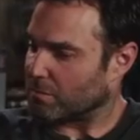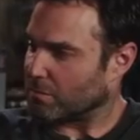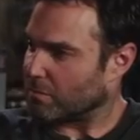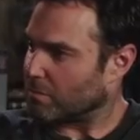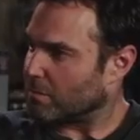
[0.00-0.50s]

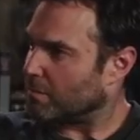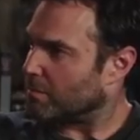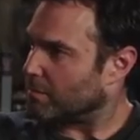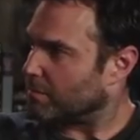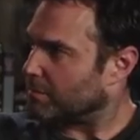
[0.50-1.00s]

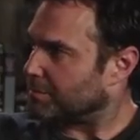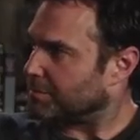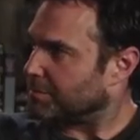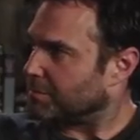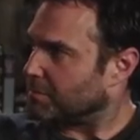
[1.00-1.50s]

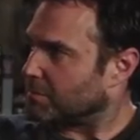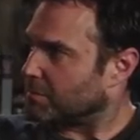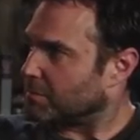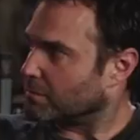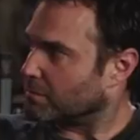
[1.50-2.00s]

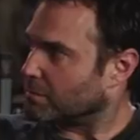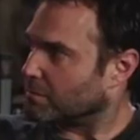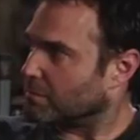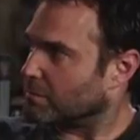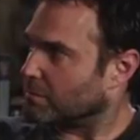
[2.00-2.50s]

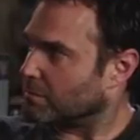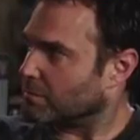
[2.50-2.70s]
(silent)